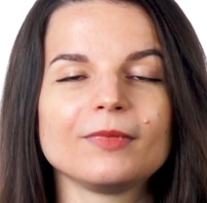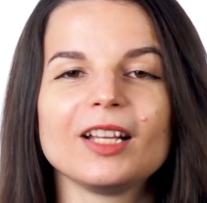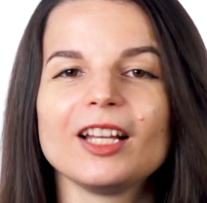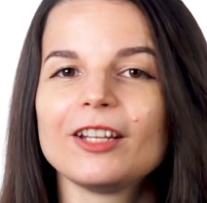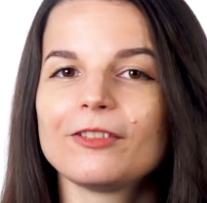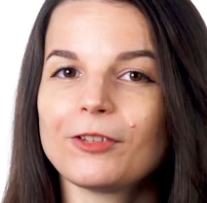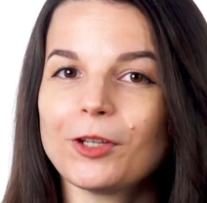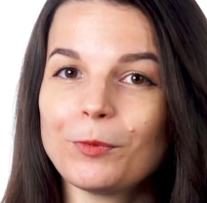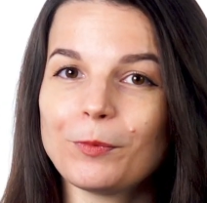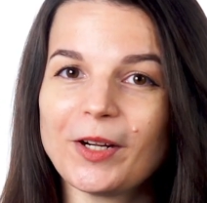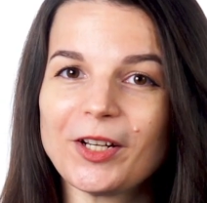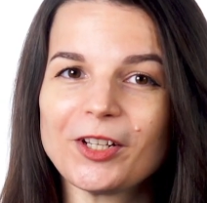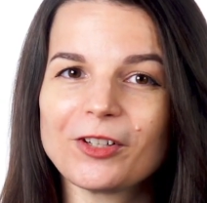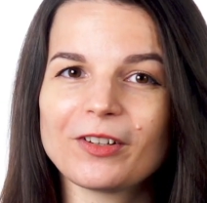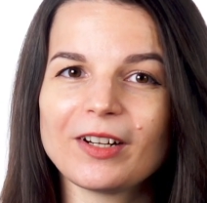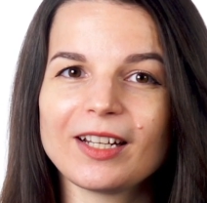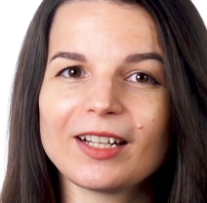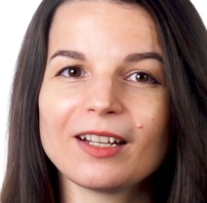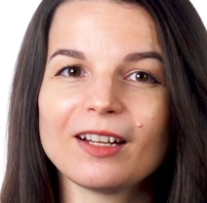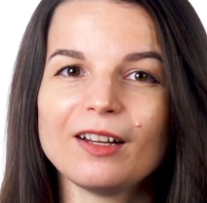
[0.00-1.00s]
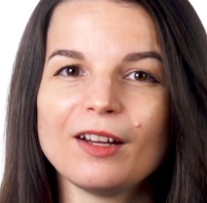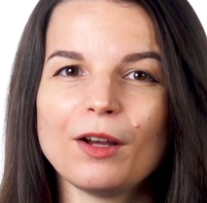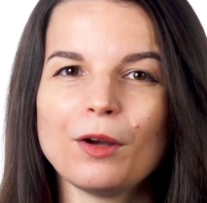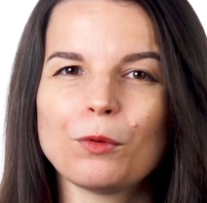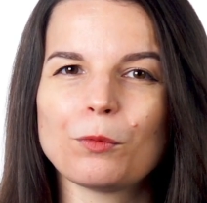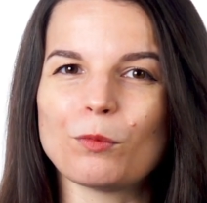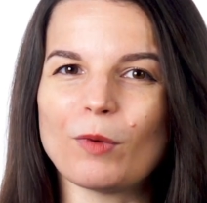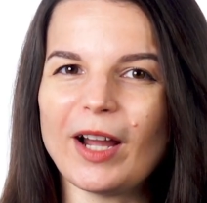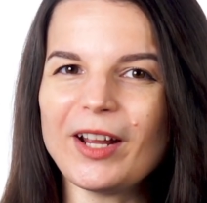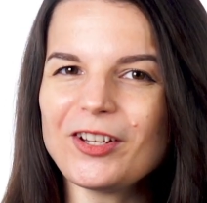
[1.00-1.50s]
If you're wondering,
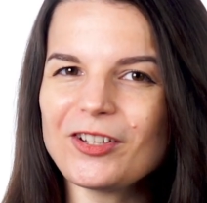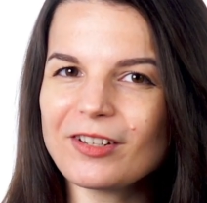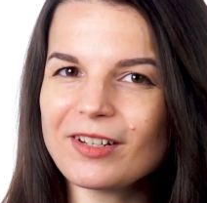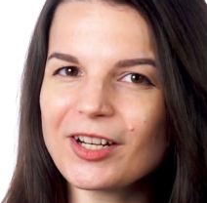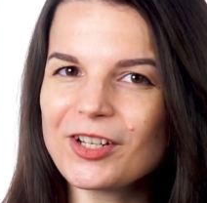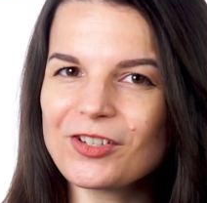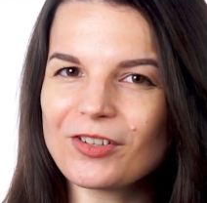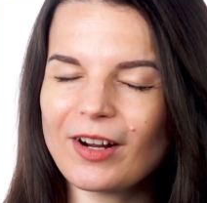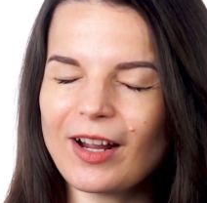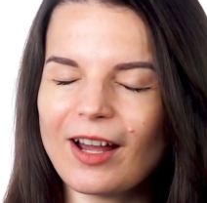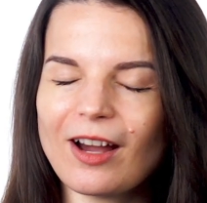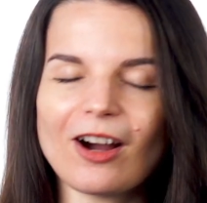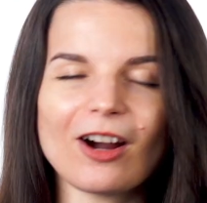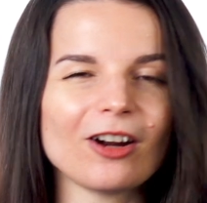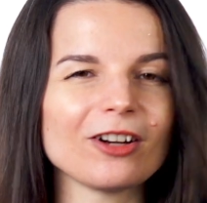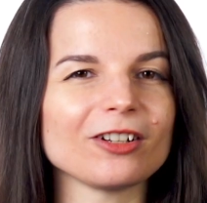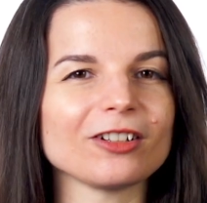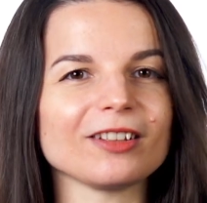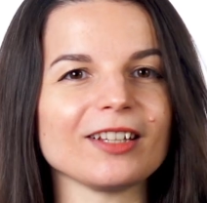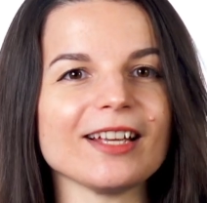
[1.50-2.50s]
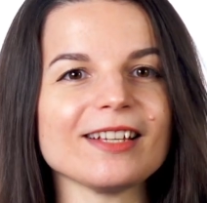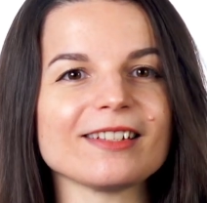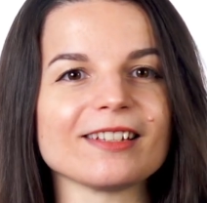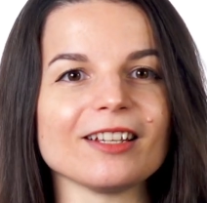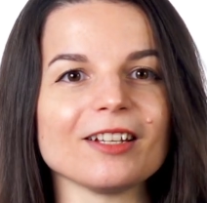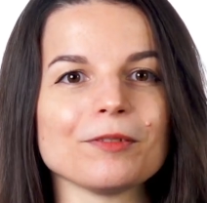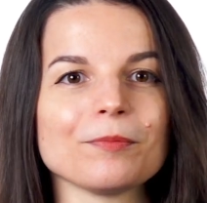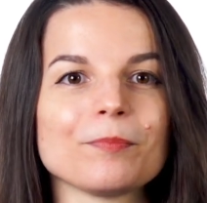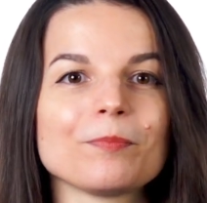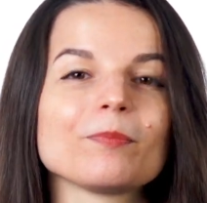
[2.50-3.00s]
why should I try a harder
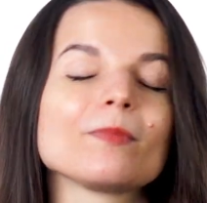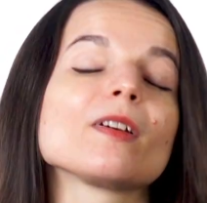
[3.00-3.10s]
lesson?